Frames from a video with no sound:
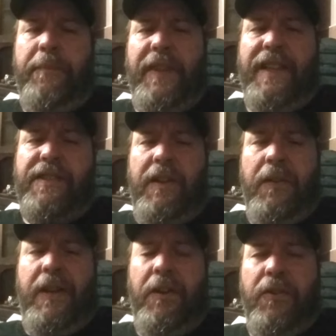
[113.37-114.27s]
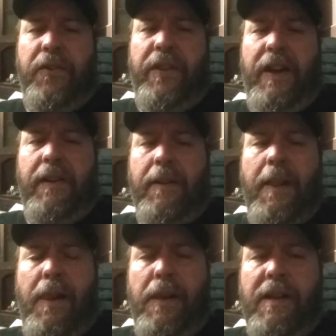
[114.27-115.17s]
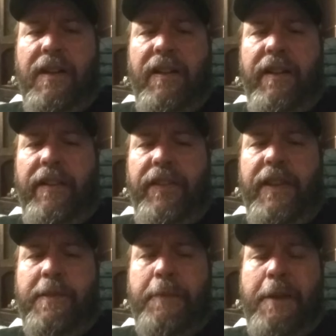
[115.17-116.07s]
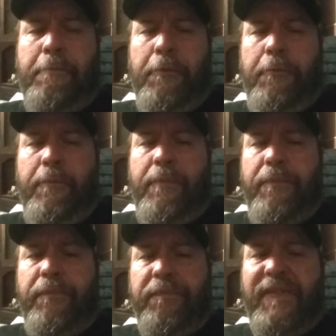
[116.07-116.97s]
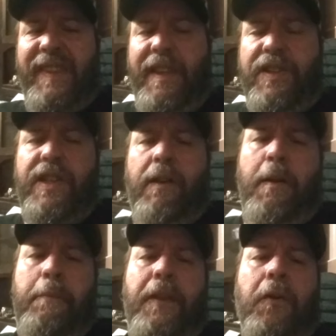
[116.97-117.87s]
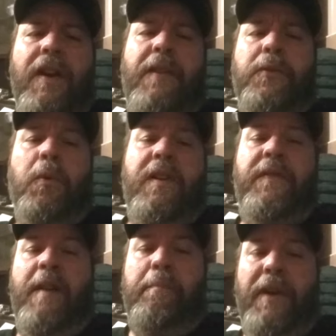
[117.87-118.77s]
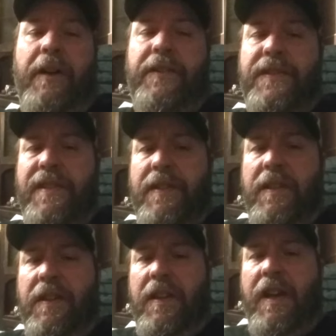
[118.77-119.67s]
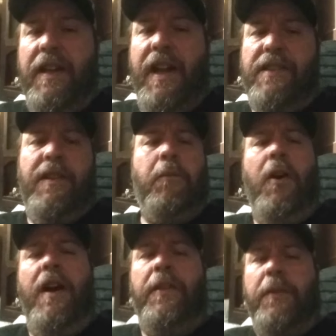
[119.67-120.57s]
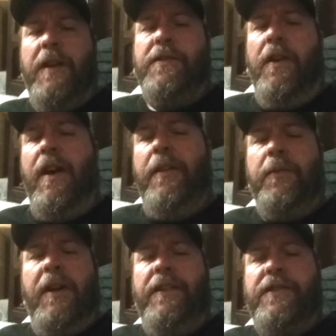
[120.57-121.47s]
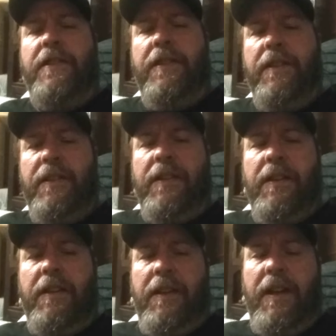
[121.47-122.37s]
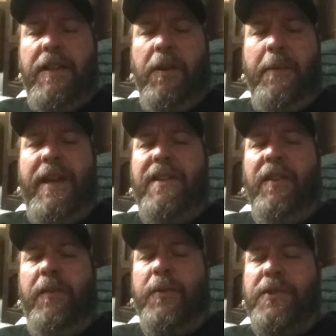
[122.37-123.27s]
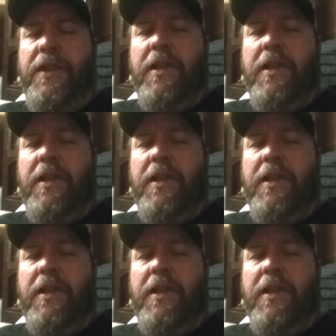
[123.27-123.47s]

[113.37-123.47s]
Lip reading: that's neither here nor there. These people, they show up and they only have 25 bucks. And the guy's like, well, I'll have the rest. And he told me he delivers